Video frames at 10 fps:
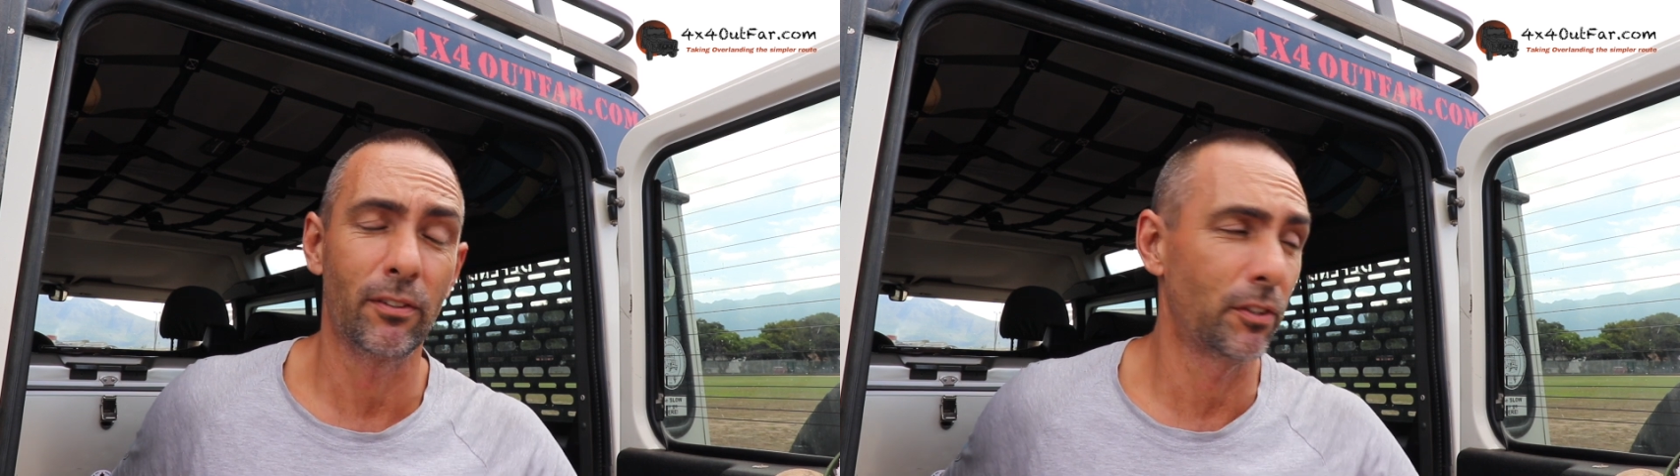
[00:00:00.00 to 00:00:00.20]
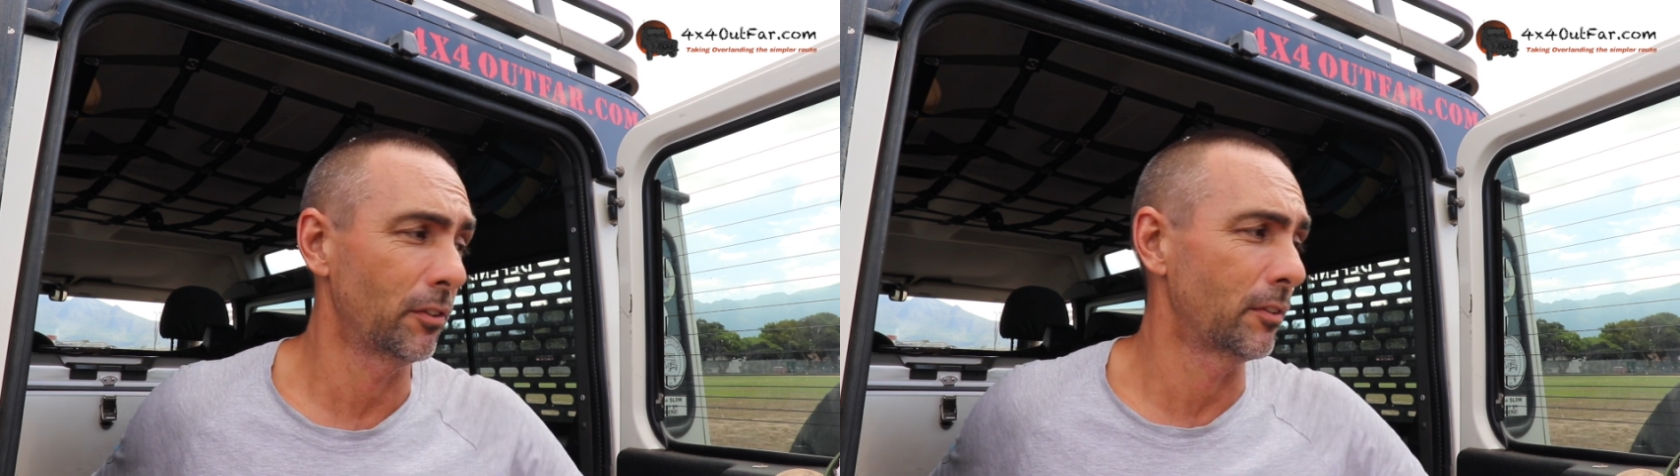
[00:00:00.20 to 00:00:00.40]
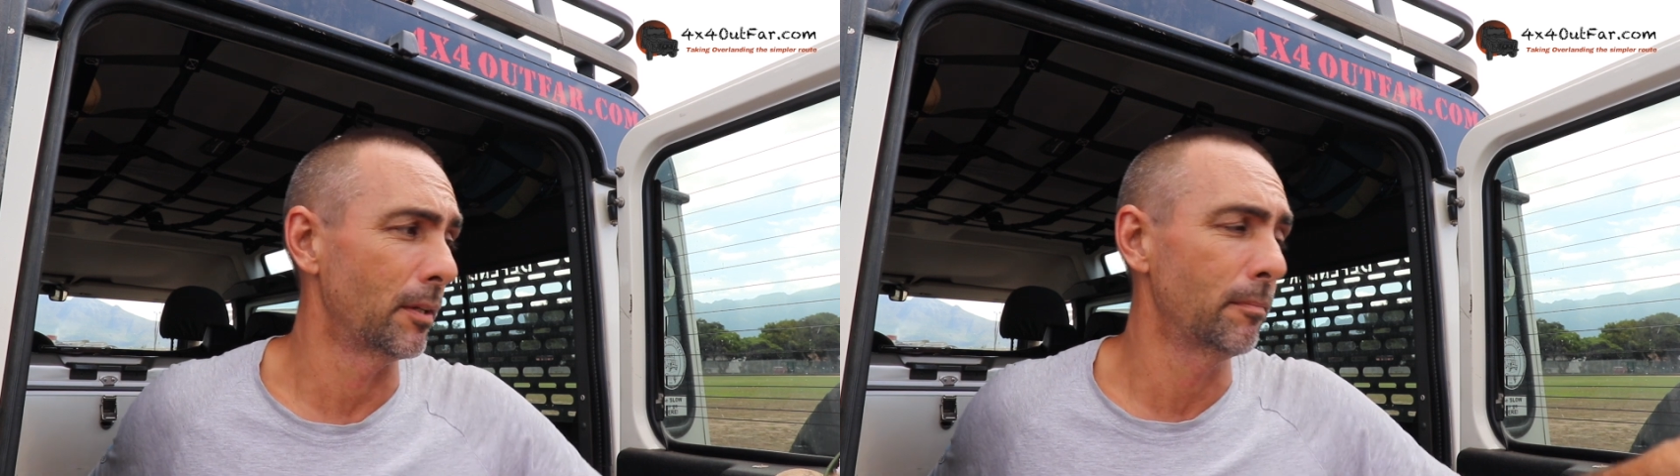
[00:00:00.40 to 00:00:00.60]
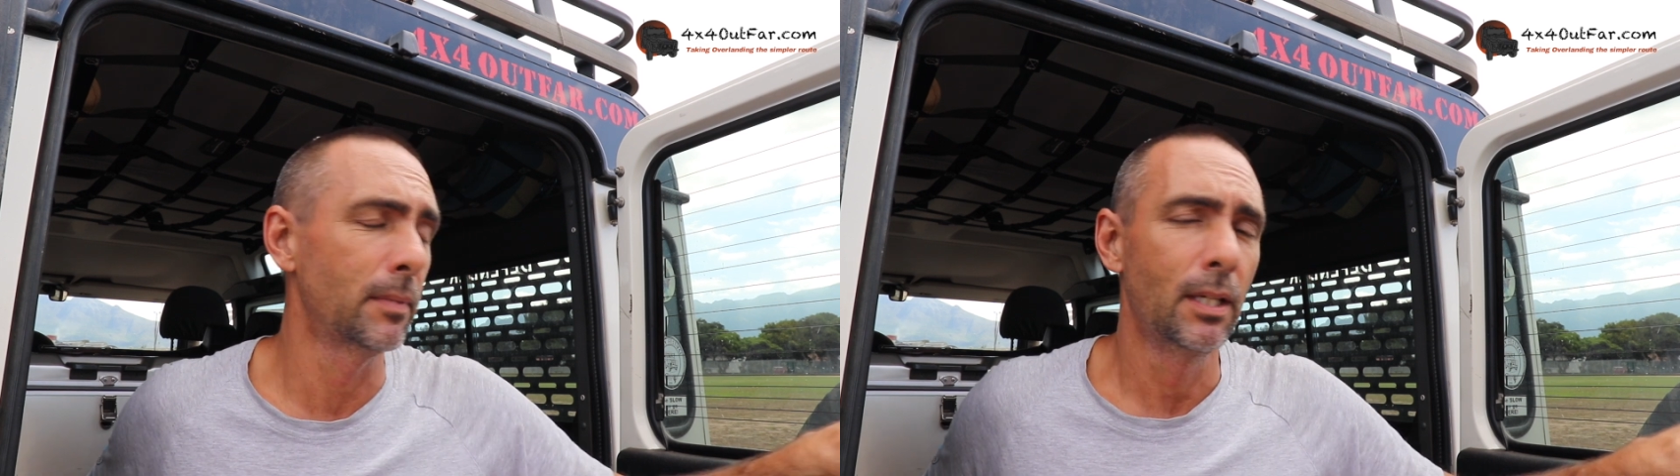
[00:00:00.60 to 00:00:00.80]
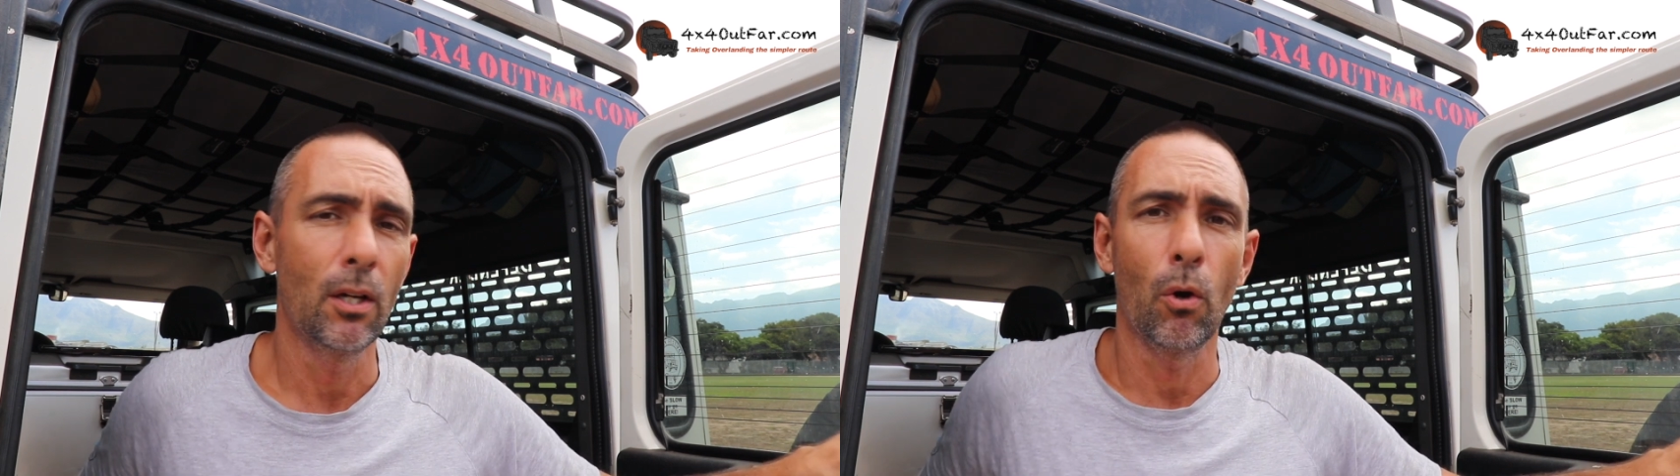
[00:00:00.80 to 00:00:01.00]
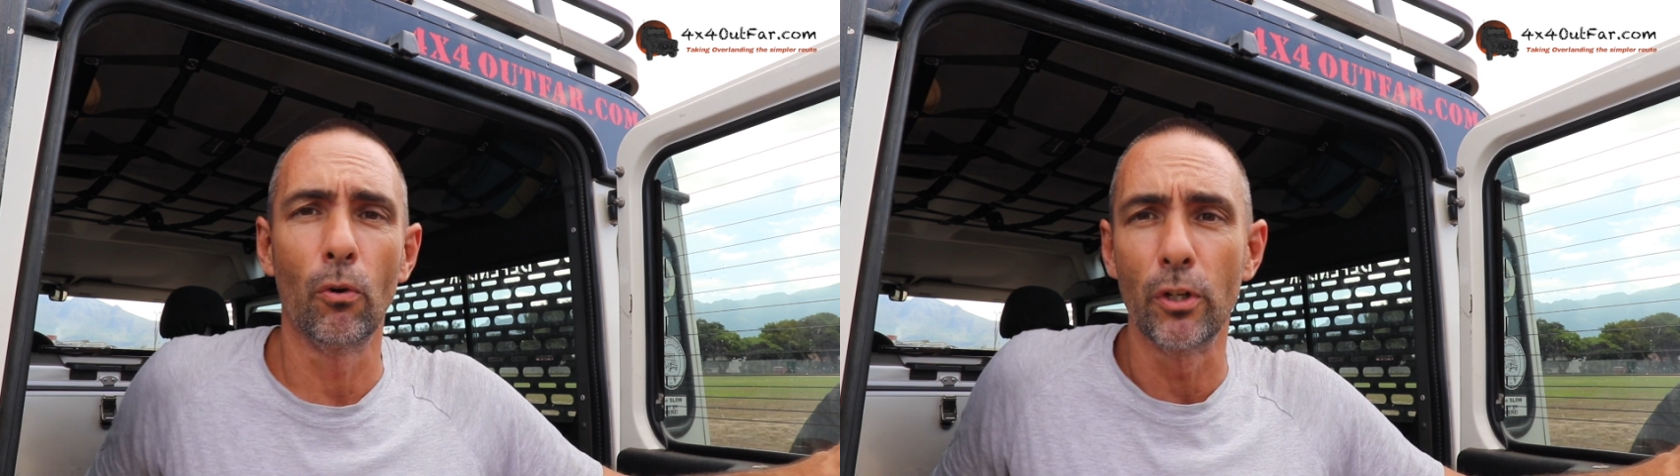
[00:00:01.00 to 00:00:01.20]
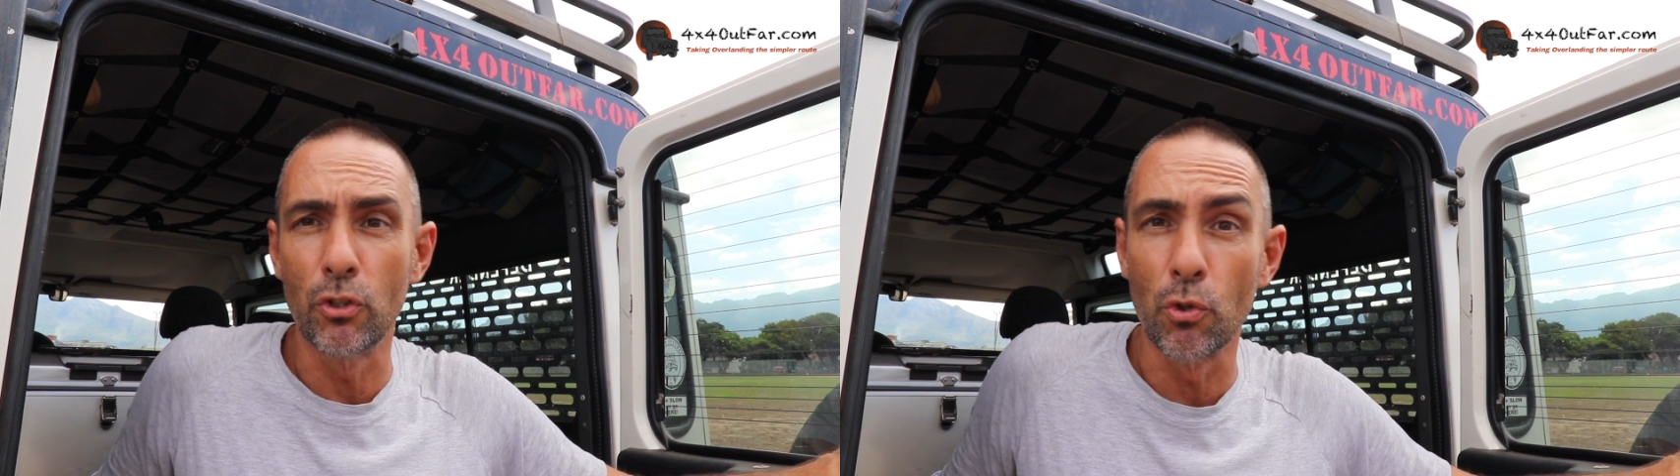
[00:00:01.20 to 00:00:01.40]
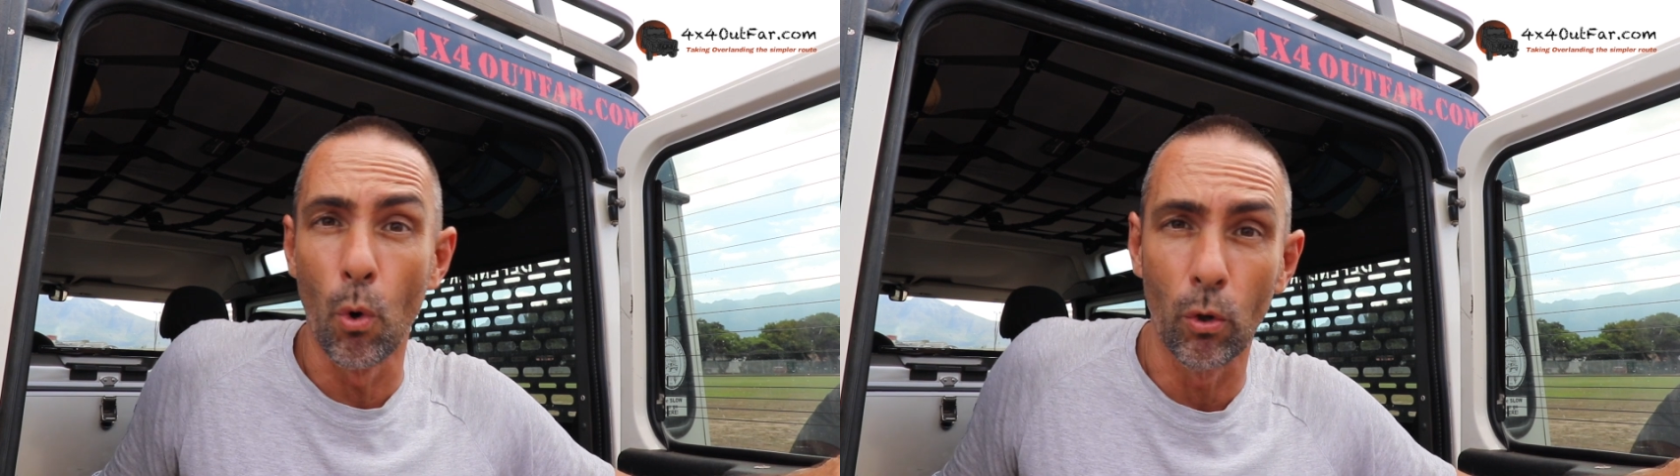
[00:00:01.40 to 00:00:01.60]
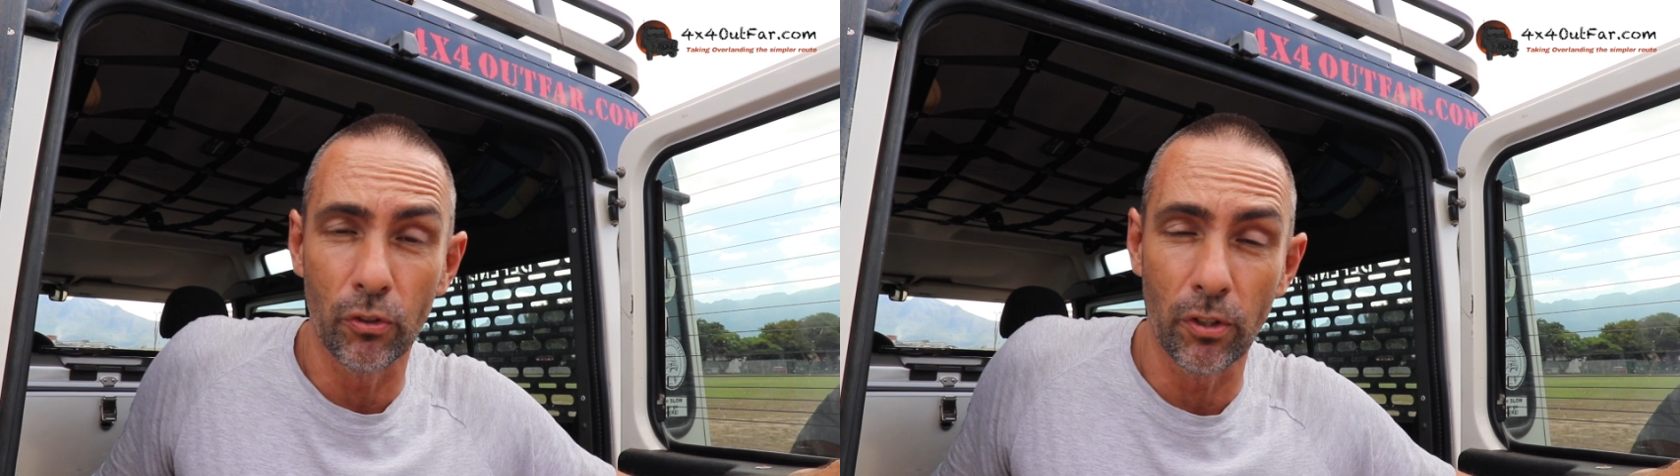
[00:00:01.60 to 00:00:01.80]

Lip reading: system, or a drawer